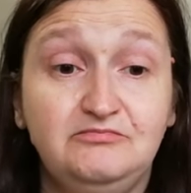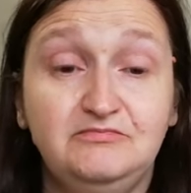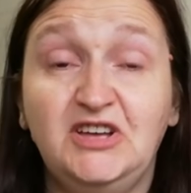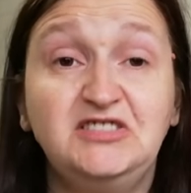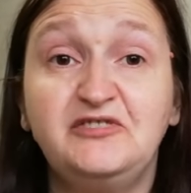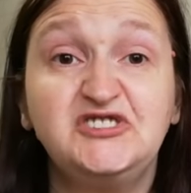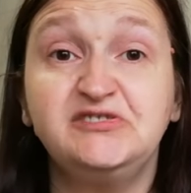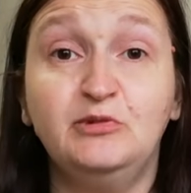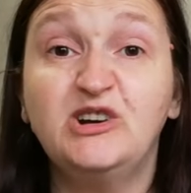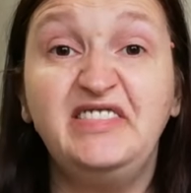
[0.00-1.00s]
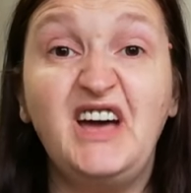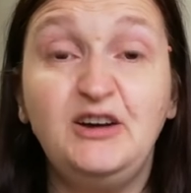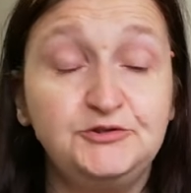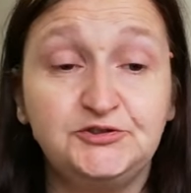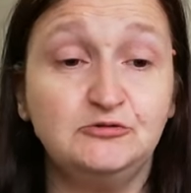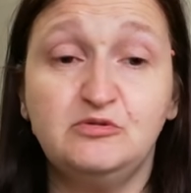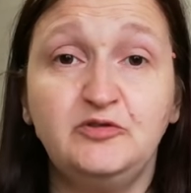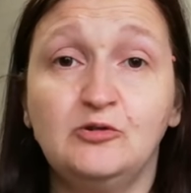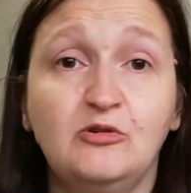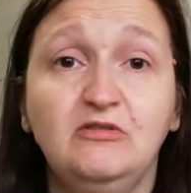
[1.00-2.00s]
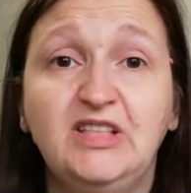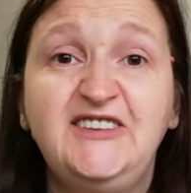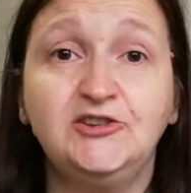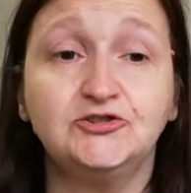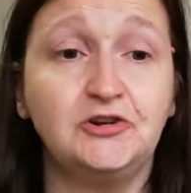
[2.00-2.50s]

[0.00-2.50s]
none of us smoke in the house, so we've not got lighters